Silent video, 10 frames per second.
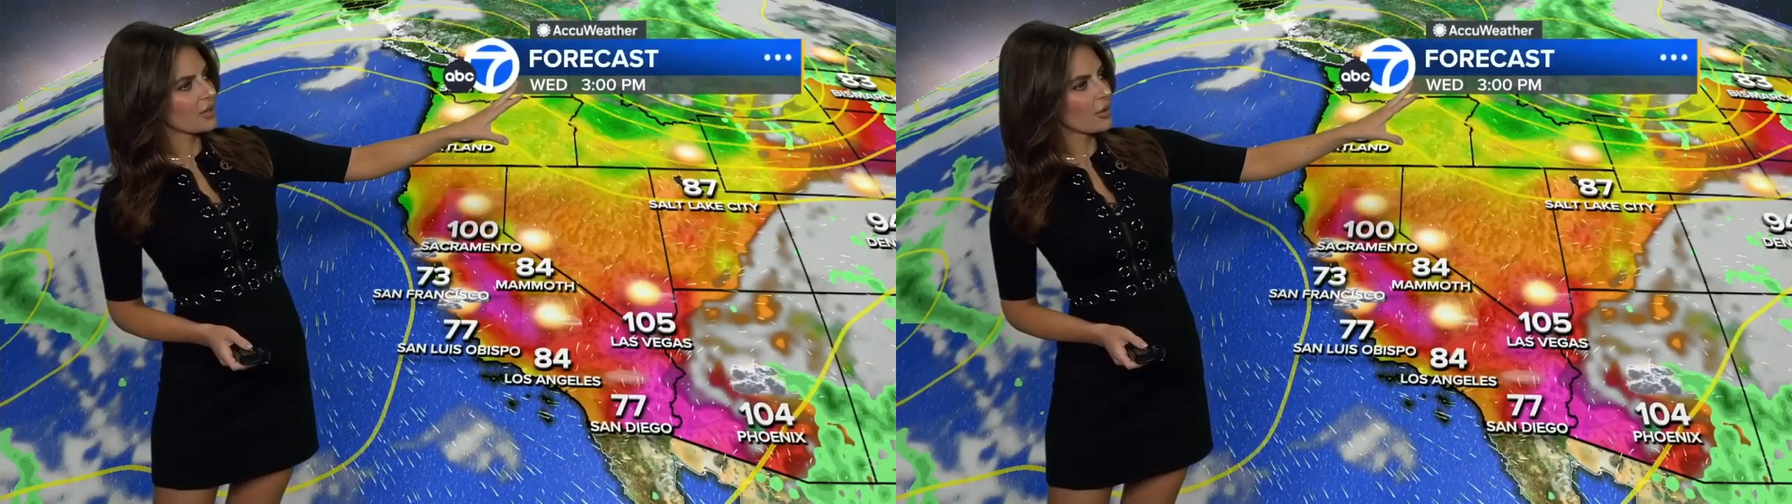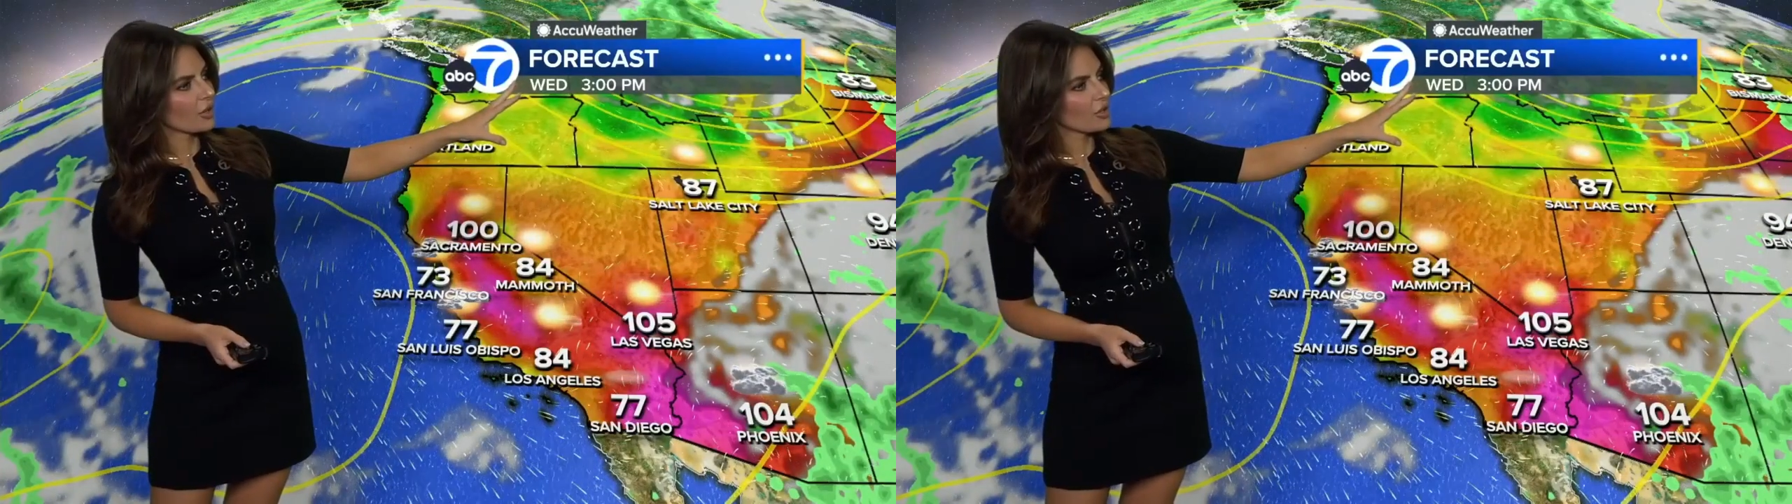
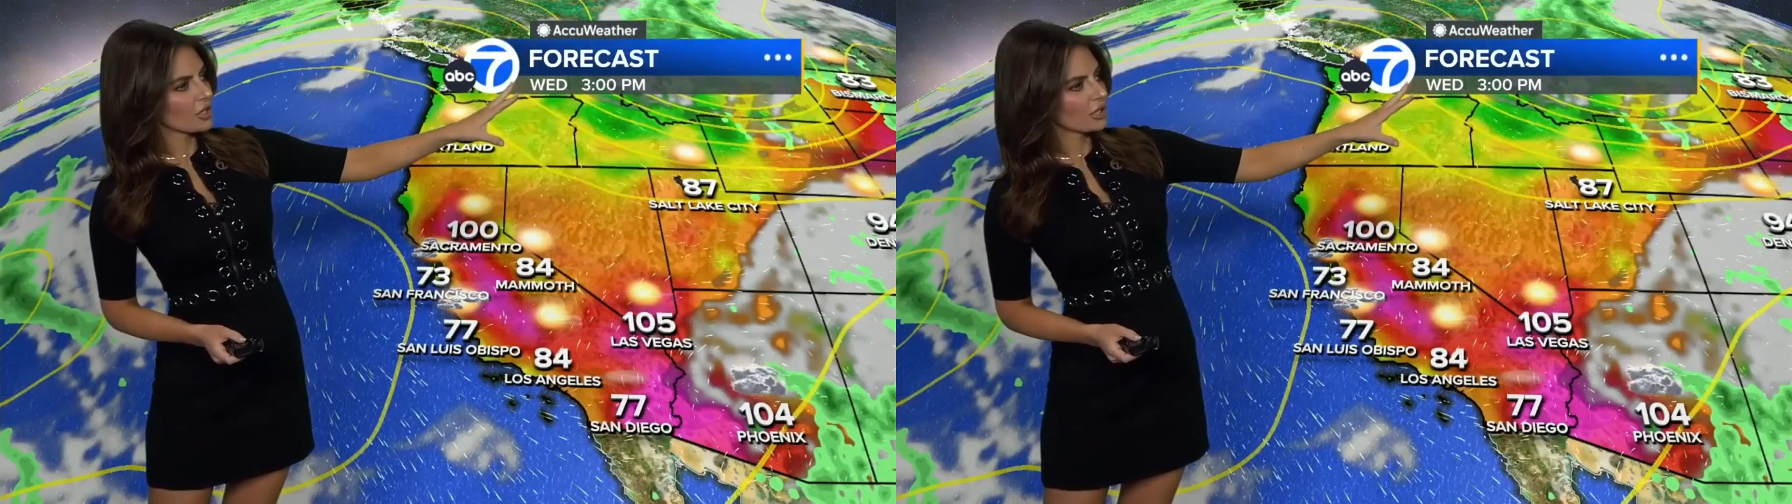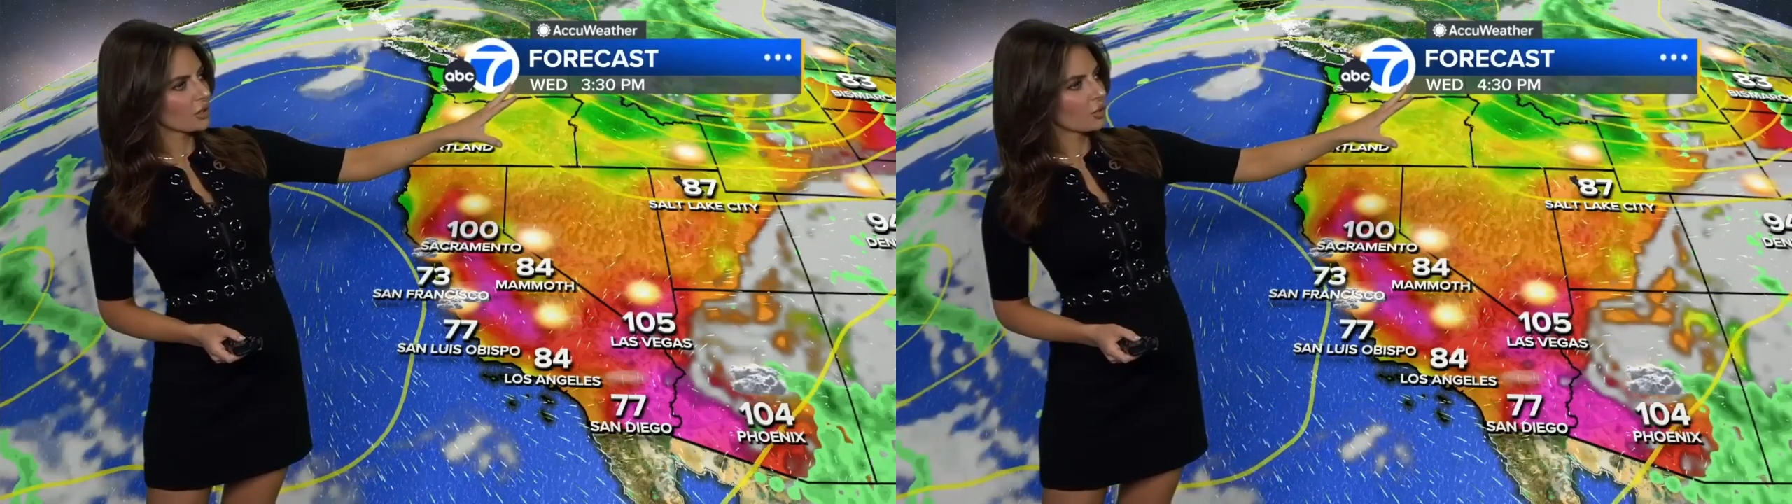we are just
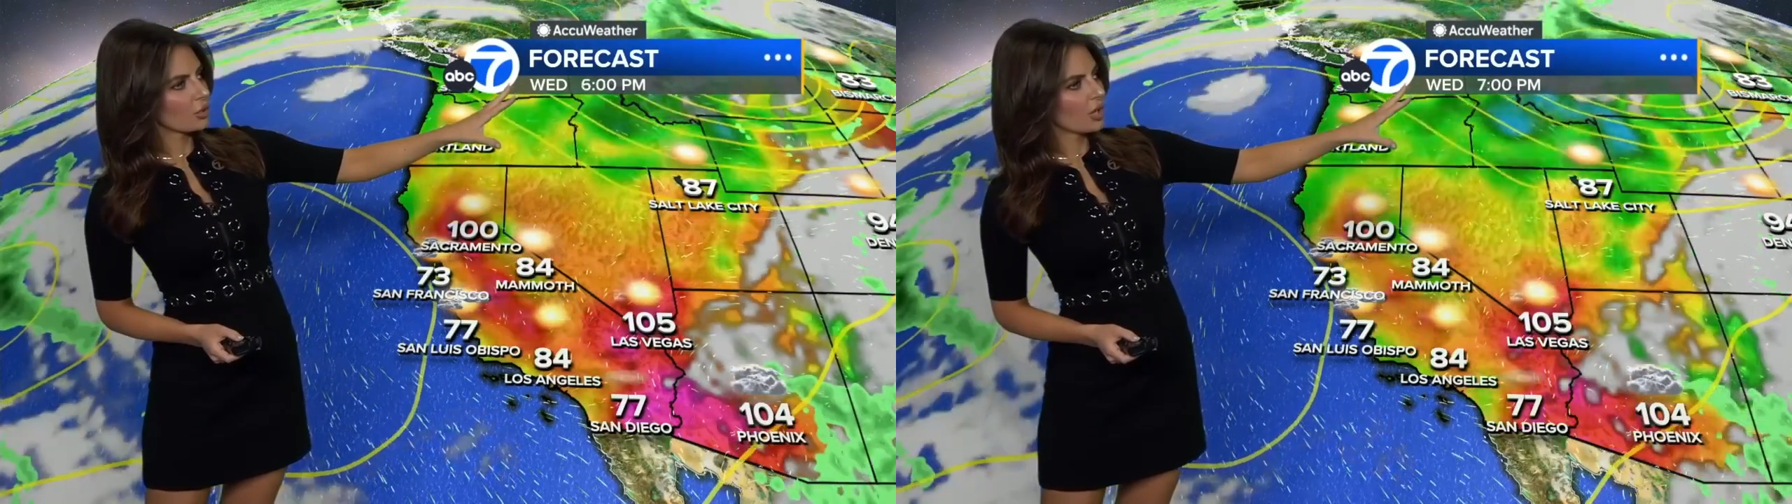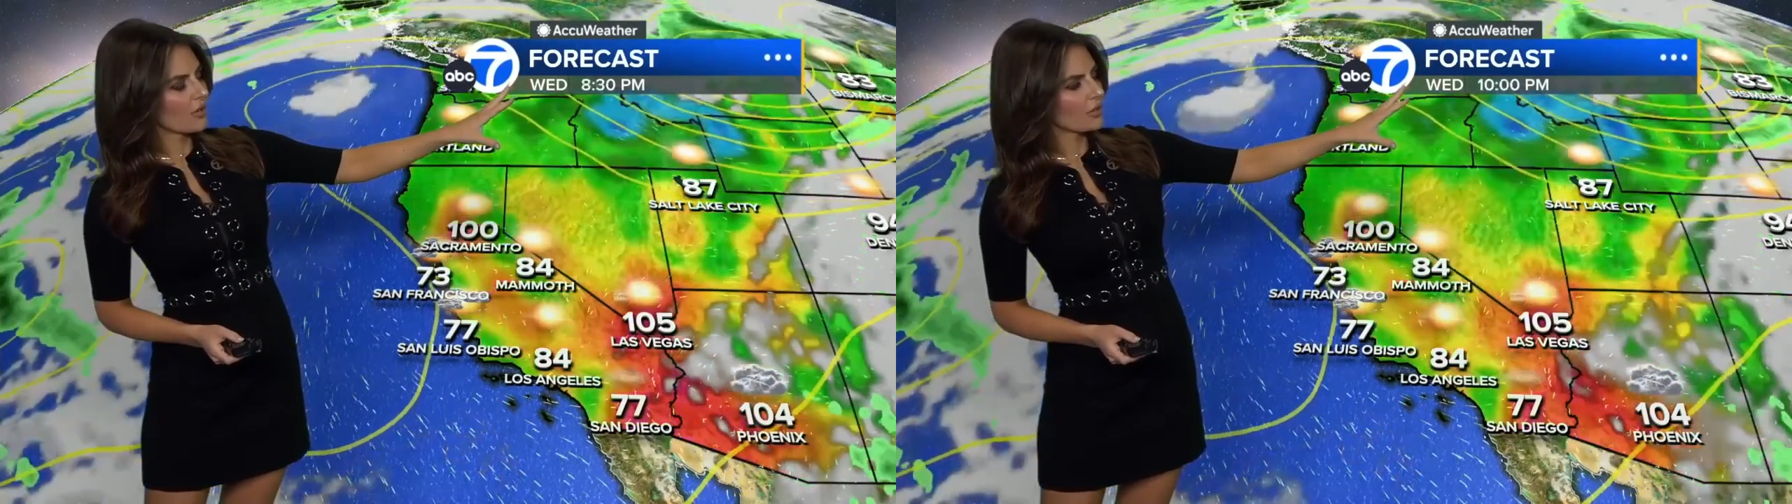going to cool
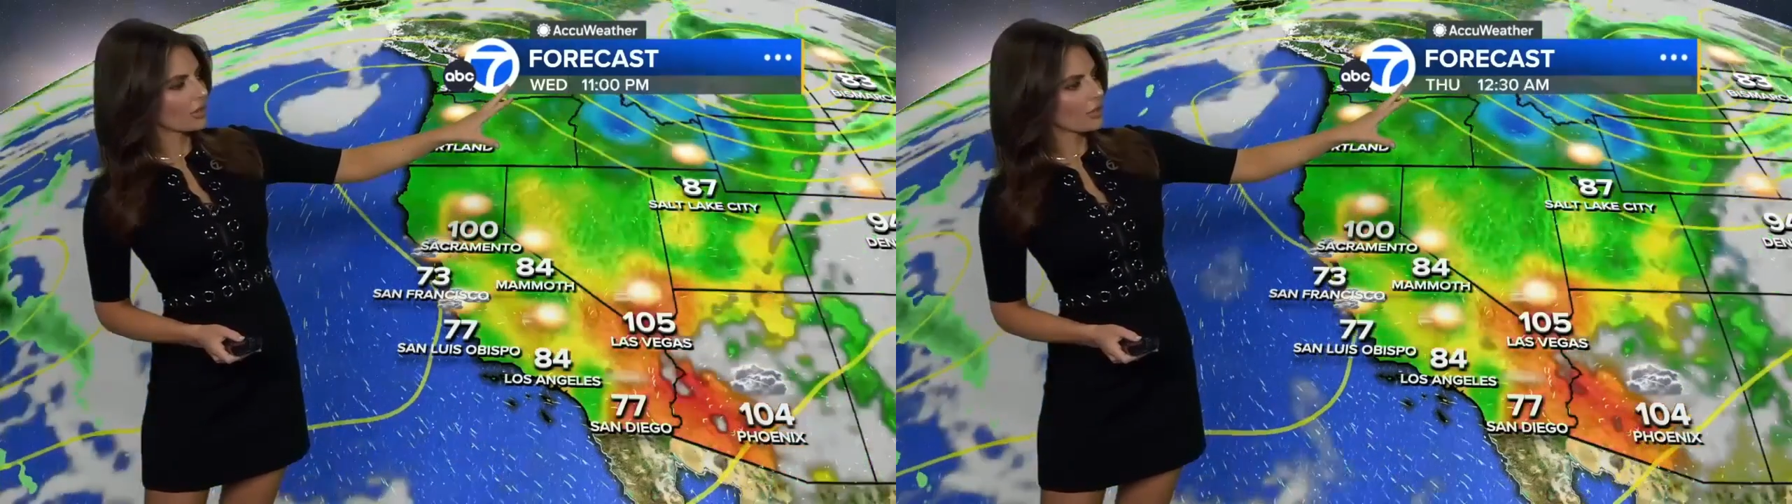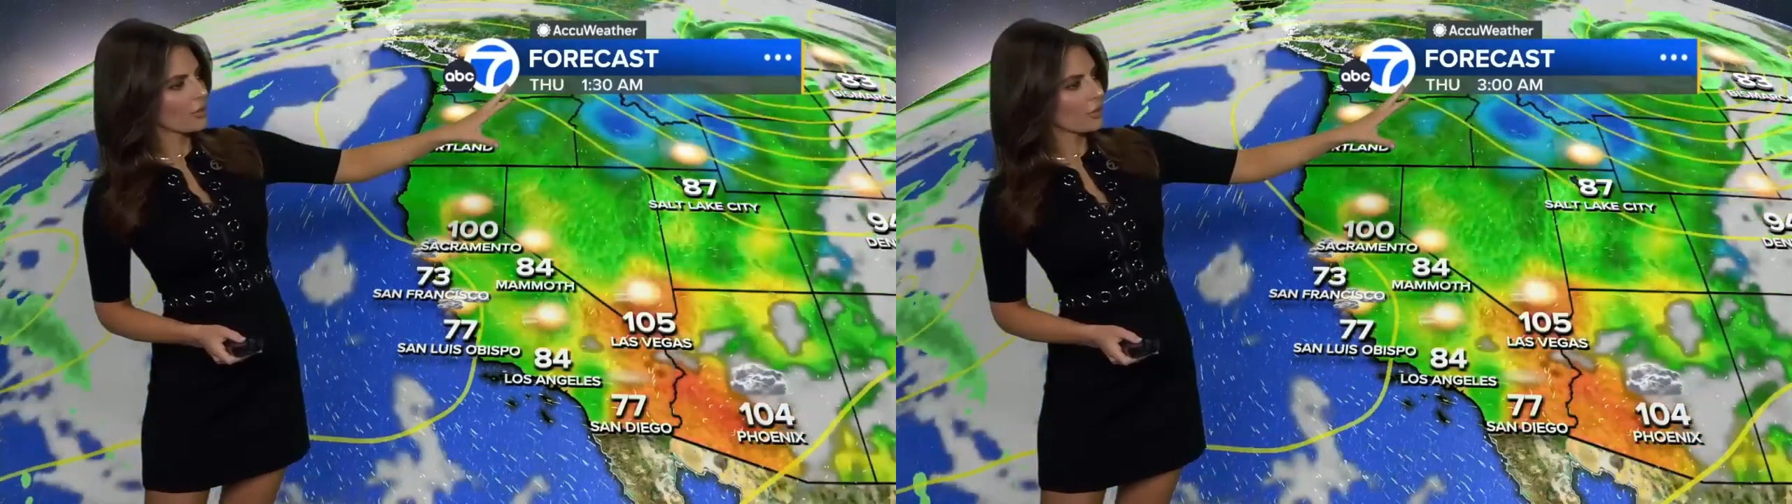it off a little bit.